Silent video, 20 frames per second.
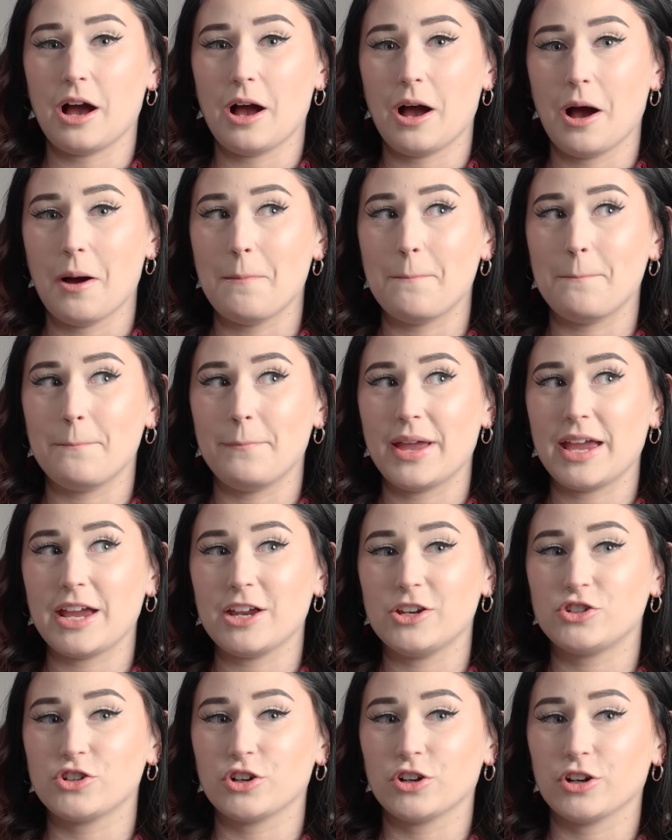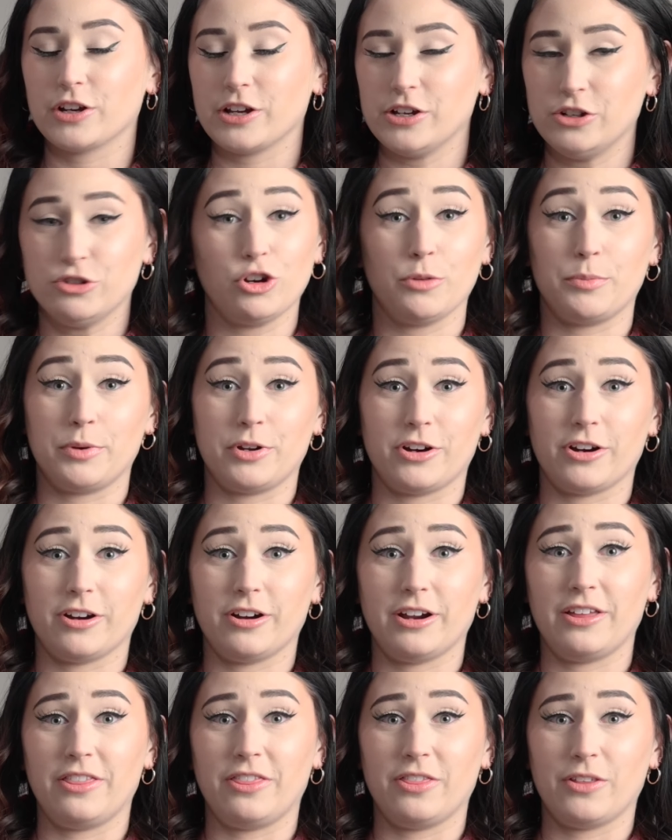a major
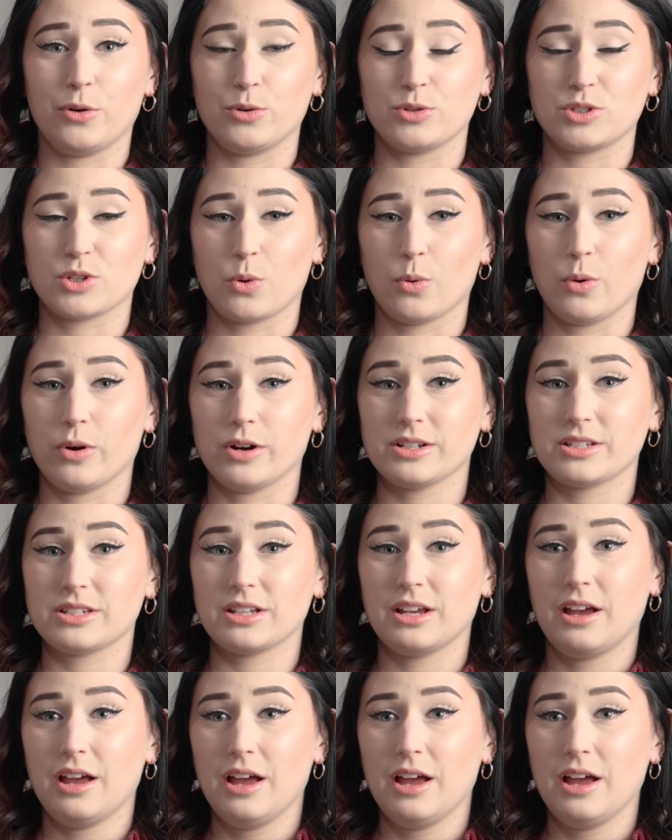contributor in those scores.